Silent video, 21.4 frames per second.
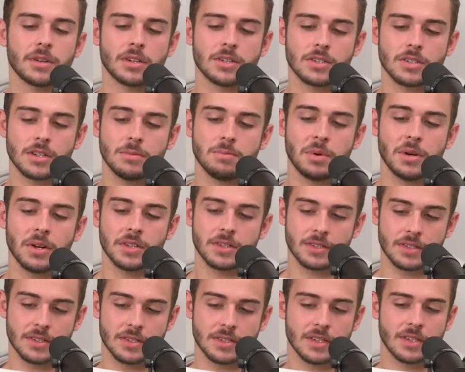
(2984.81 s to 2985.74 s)
and she
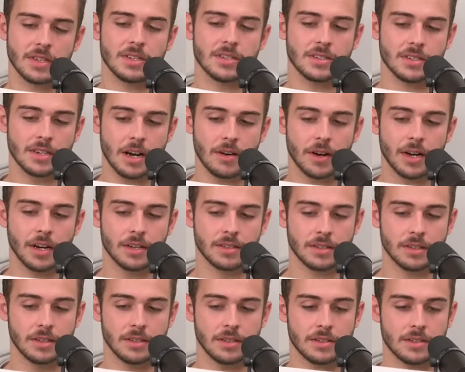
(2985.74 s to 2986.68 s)
bursts into hysterics
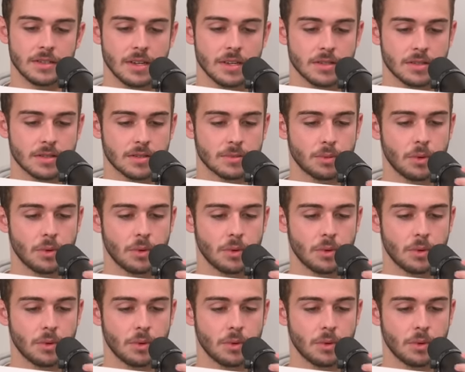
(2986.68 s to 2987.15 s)
and insists